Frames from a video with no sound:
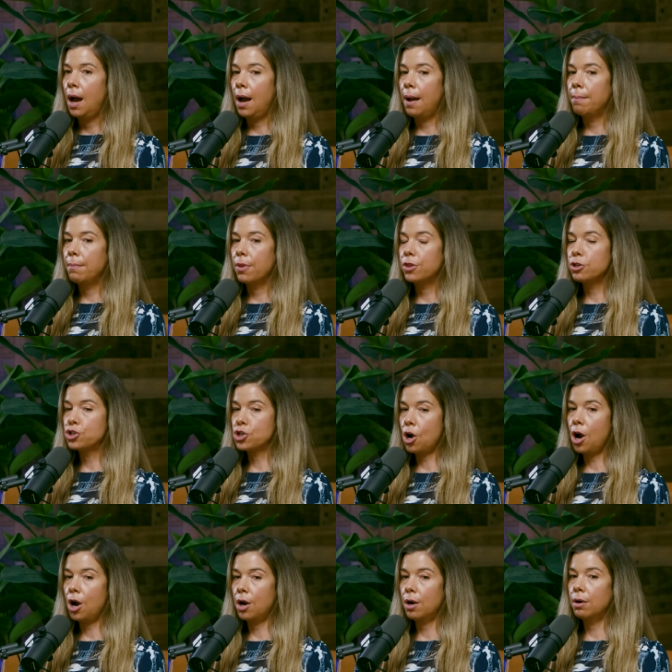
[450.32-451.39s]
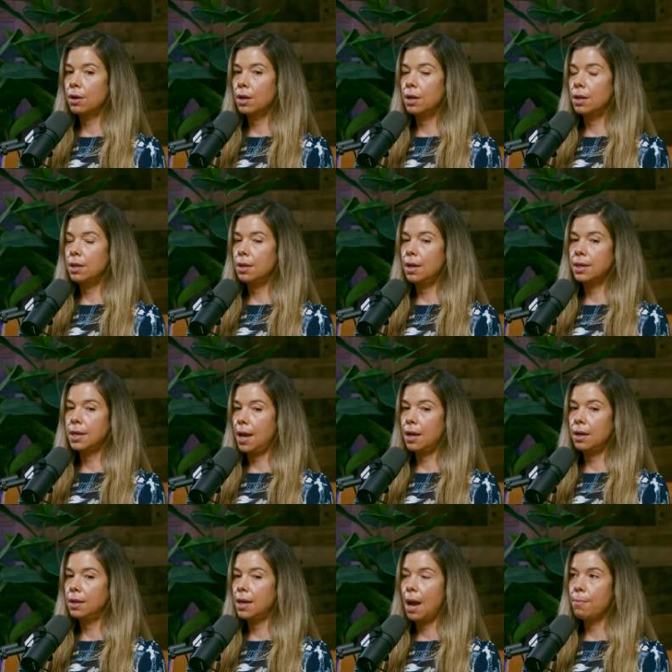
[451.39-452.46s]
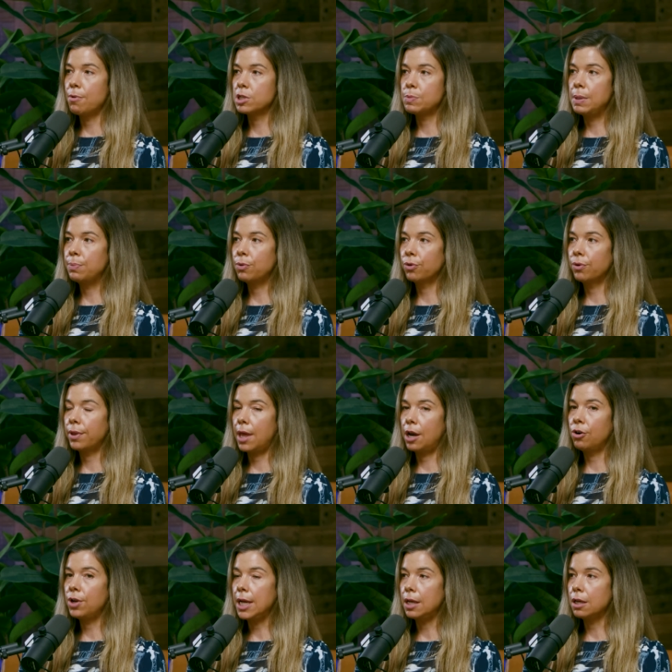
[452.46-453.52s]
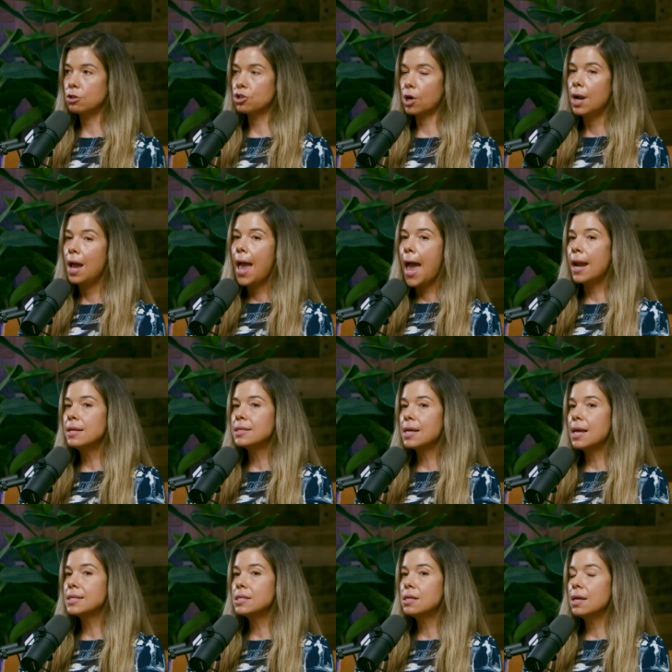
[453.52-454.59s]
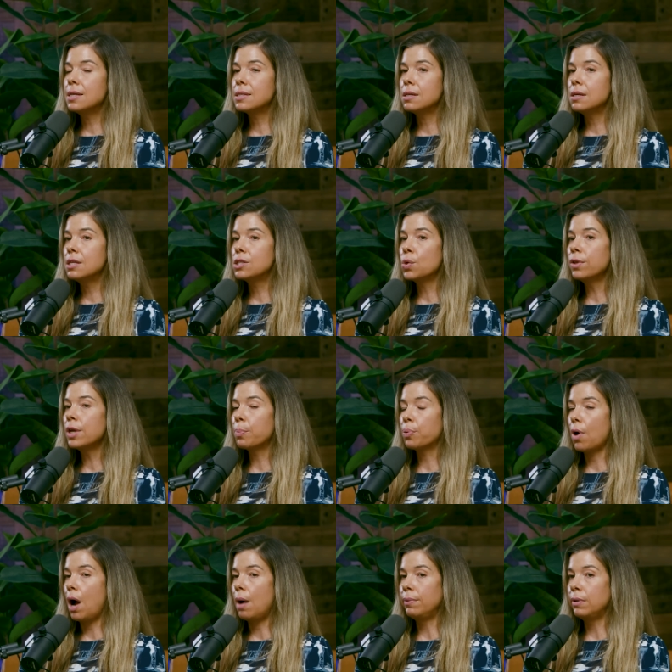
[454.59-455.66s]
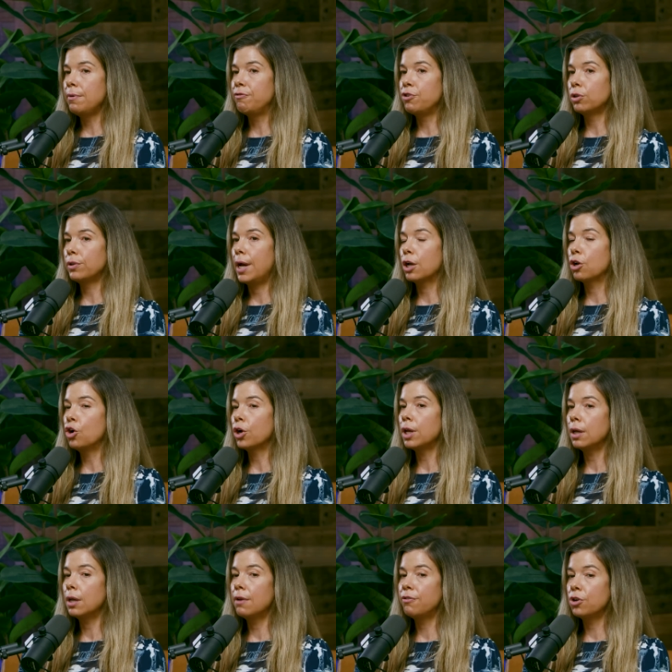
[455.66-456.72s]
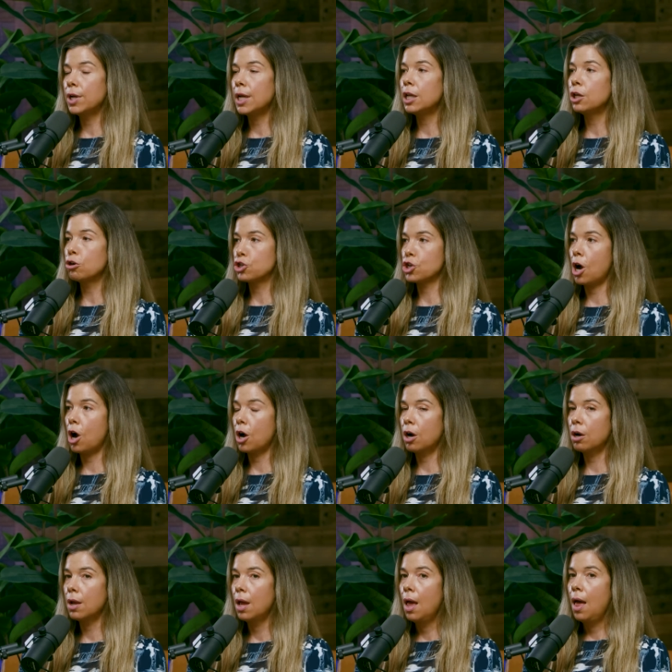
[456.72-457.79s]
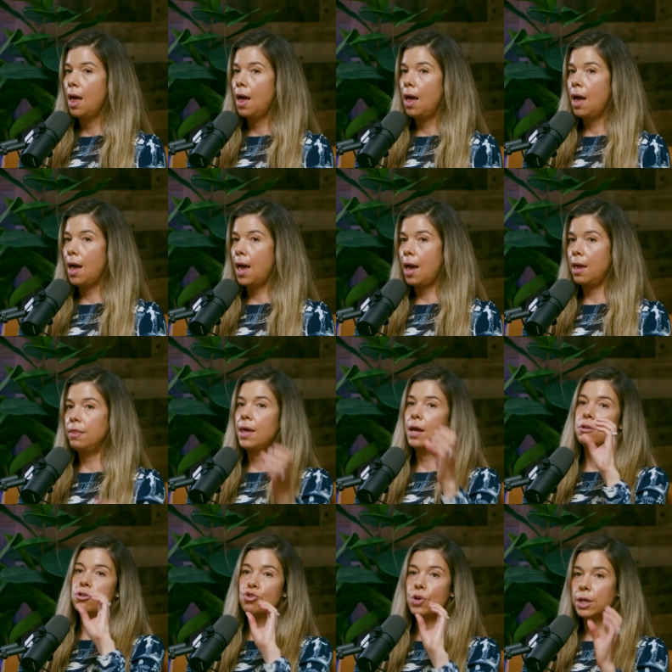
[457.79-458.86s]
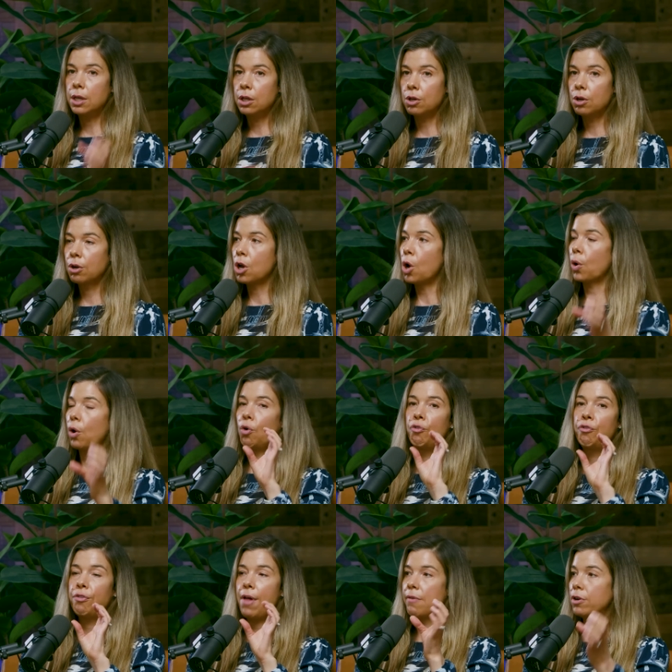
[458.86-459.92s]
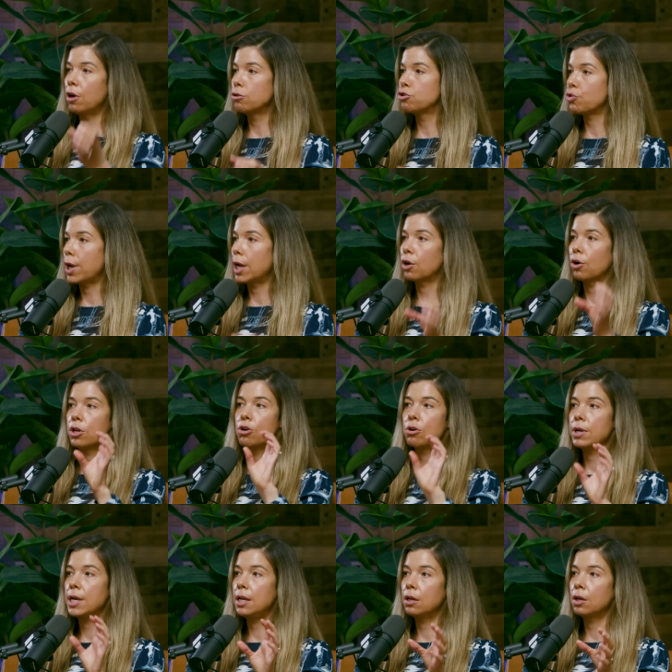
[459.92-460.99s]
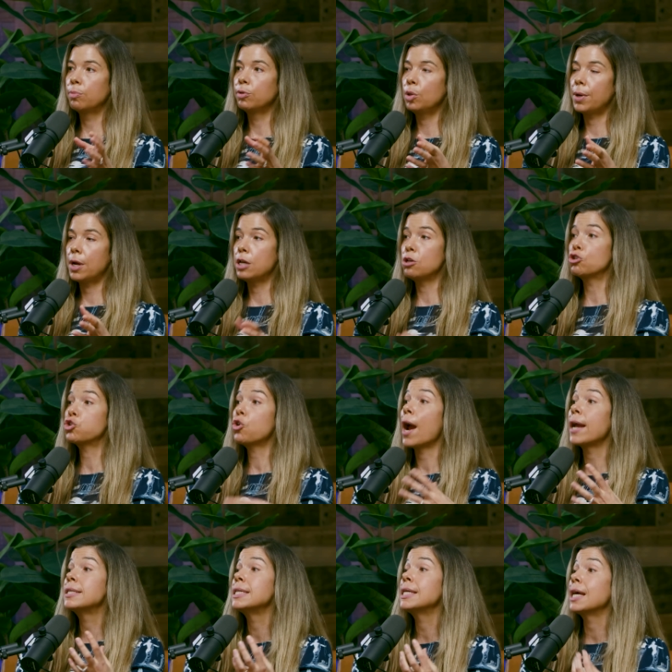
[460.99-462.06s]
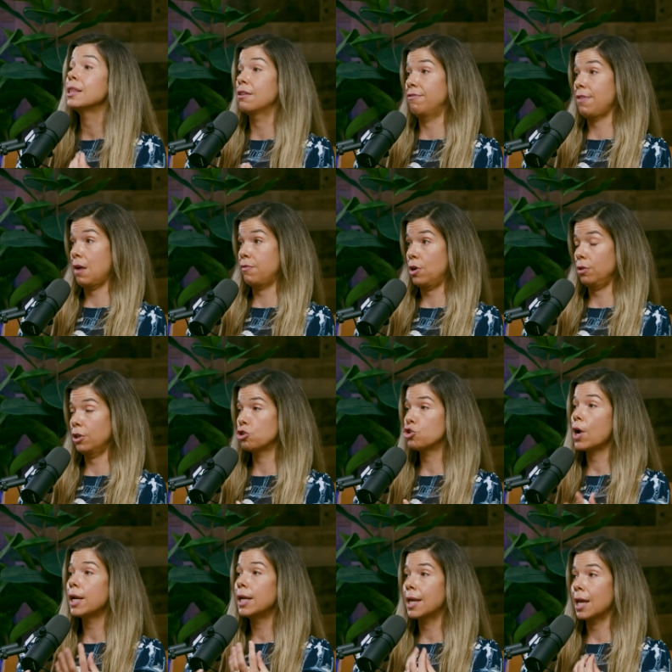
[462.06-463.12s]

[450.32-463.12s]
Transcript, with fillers: Um, the chard again, yeah, most people are, that are eating chard, and it's it's it's it's only a problem if you're like cooking if you're eating your chard and then drinking your cocoa flavanol drink or you're eating your blueberry and you're trying to get the flavanol. They're trying to